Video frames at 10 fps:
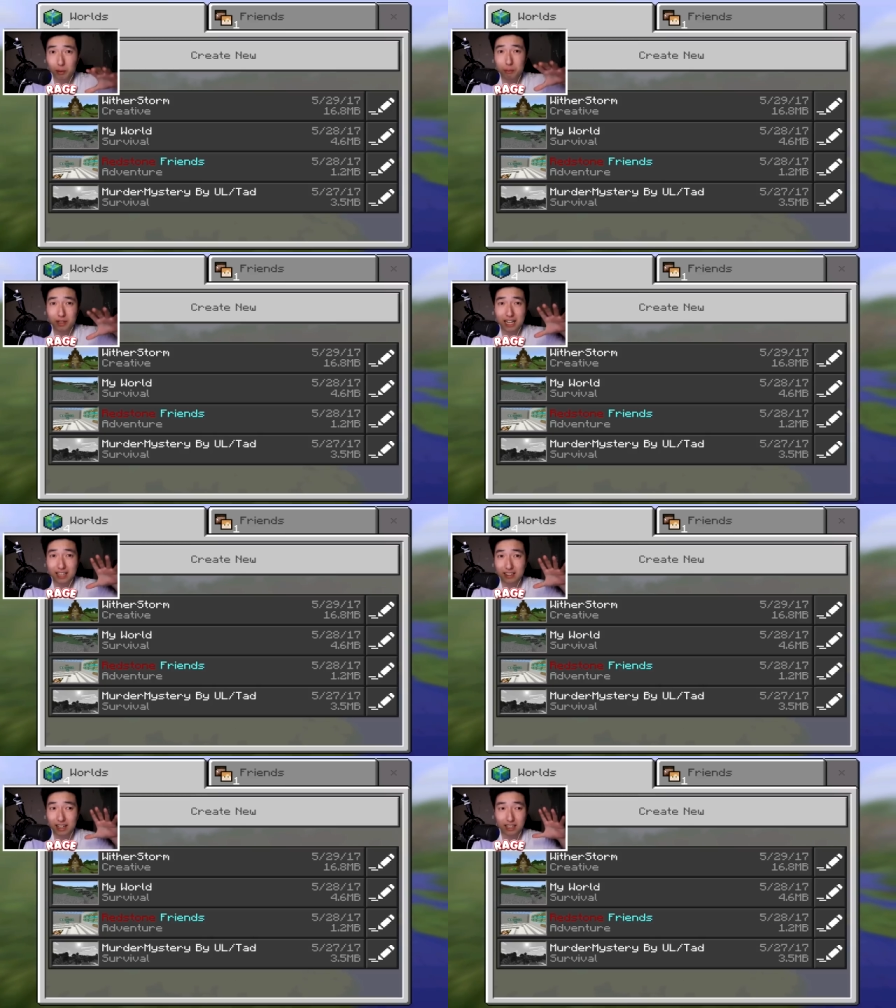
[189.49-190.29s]
to be
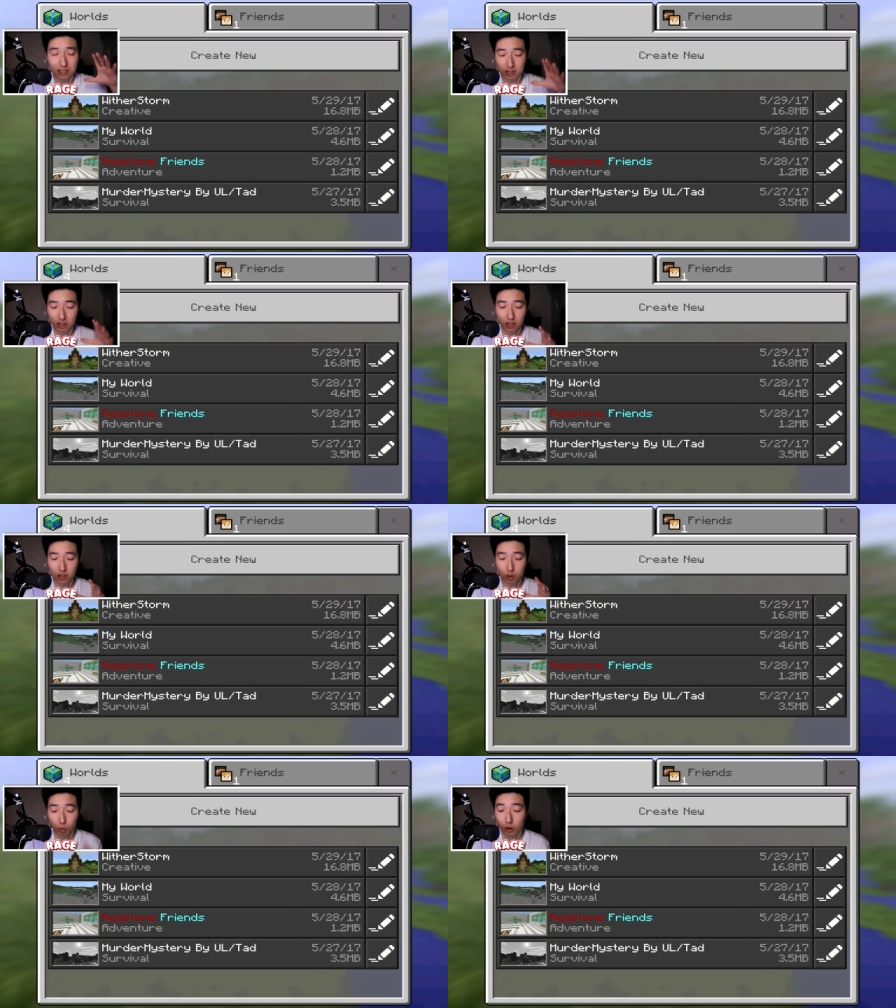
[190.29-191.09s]
playing like
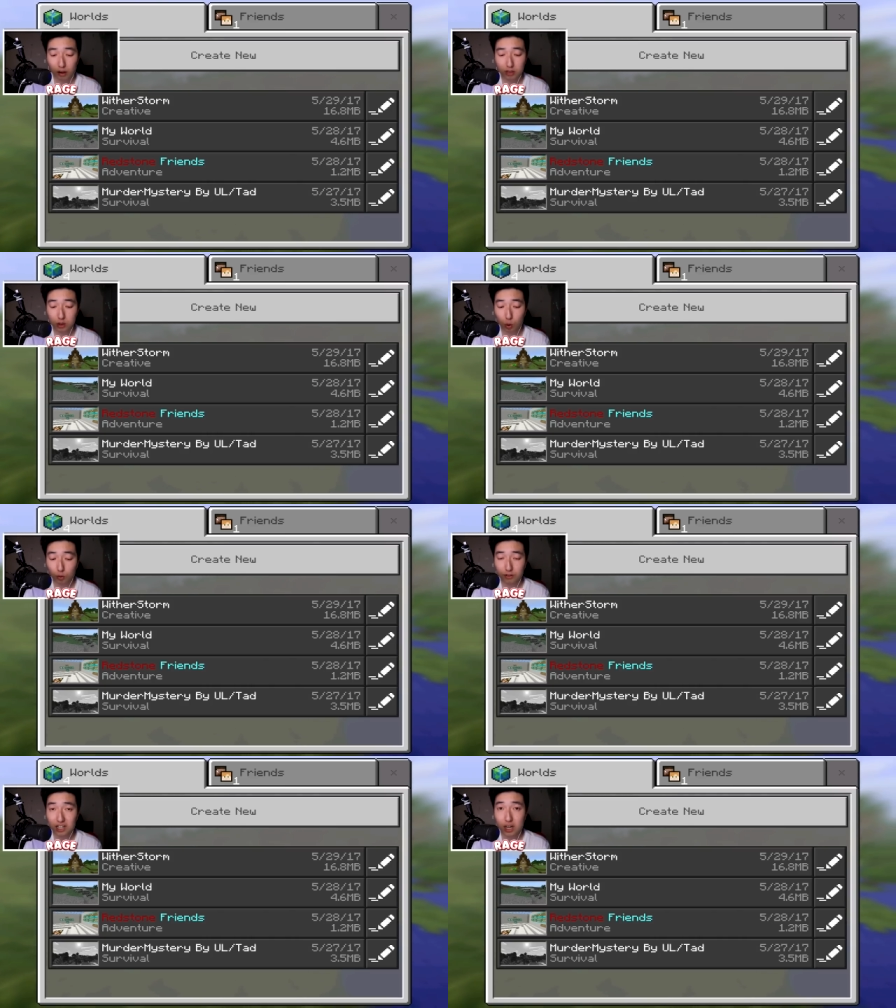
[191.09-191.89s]
throughout this whole
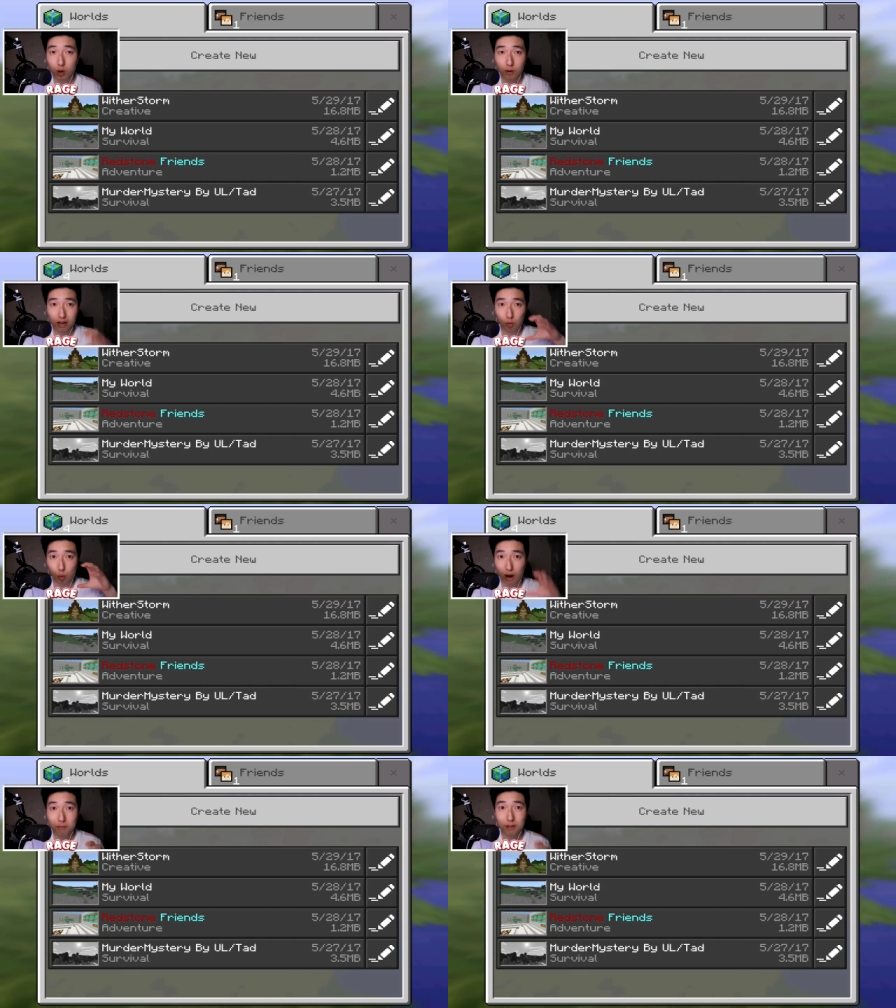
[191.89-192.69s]
video and
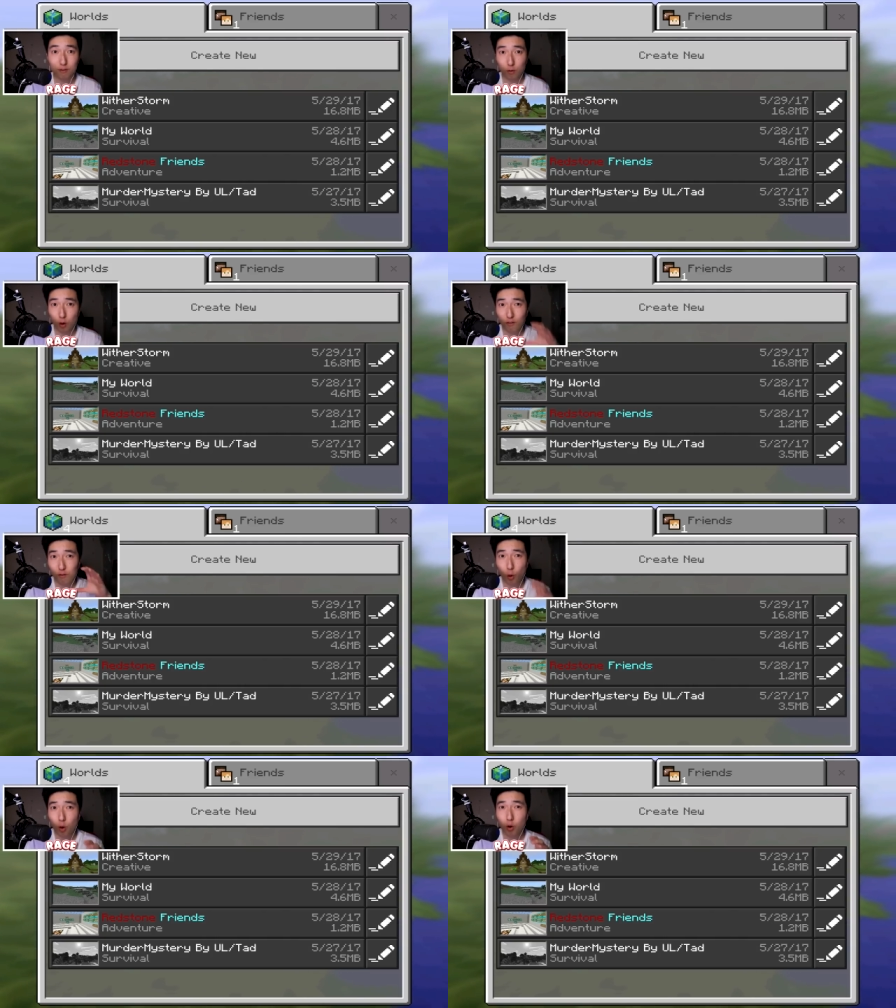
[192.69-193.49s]
right before
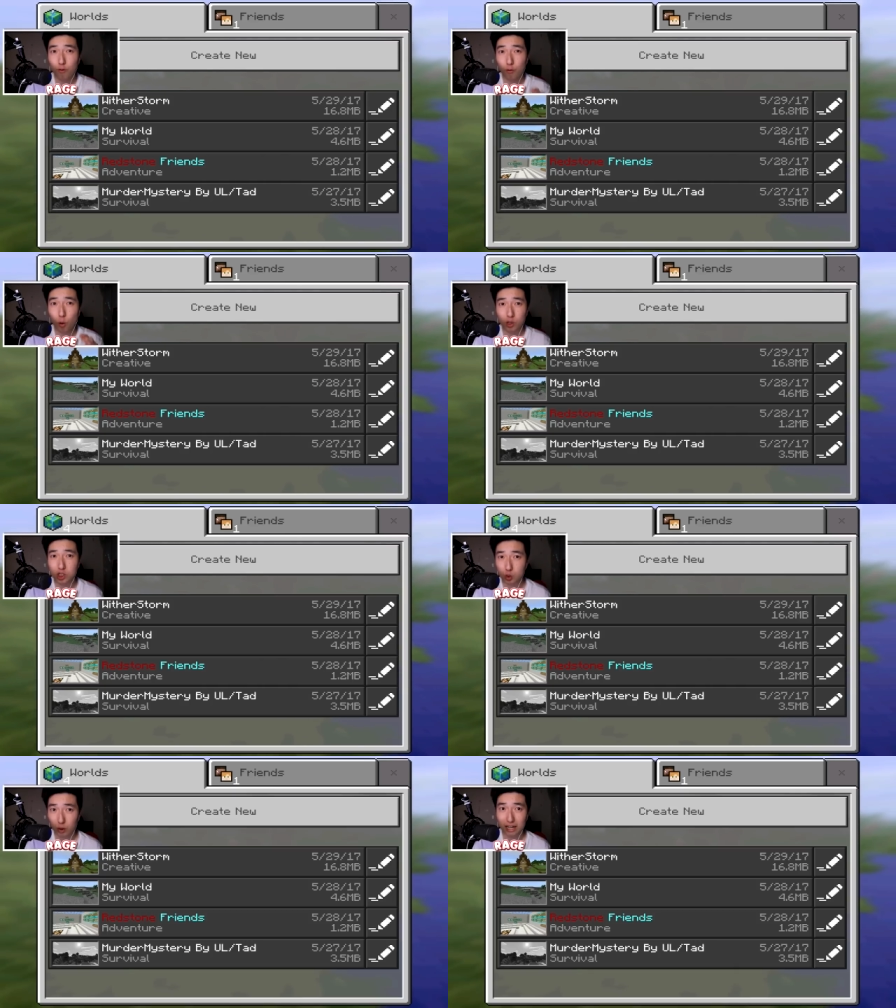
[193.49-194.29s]
404
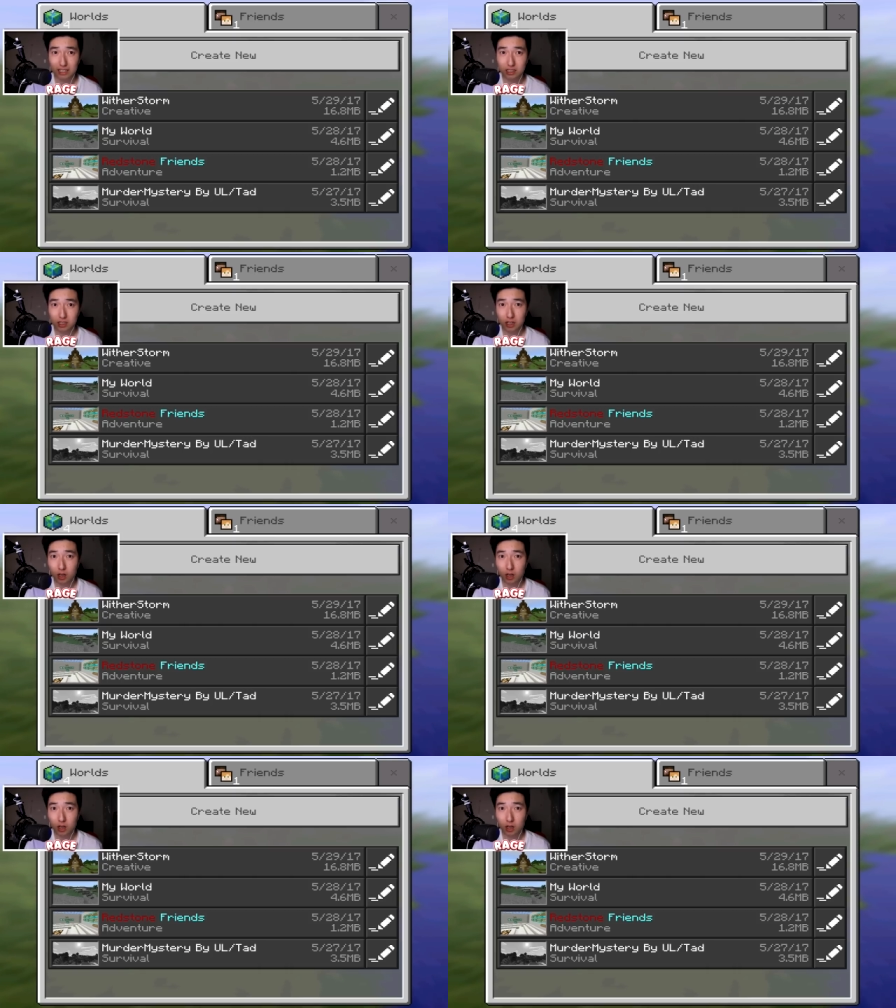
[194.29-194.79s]
strikes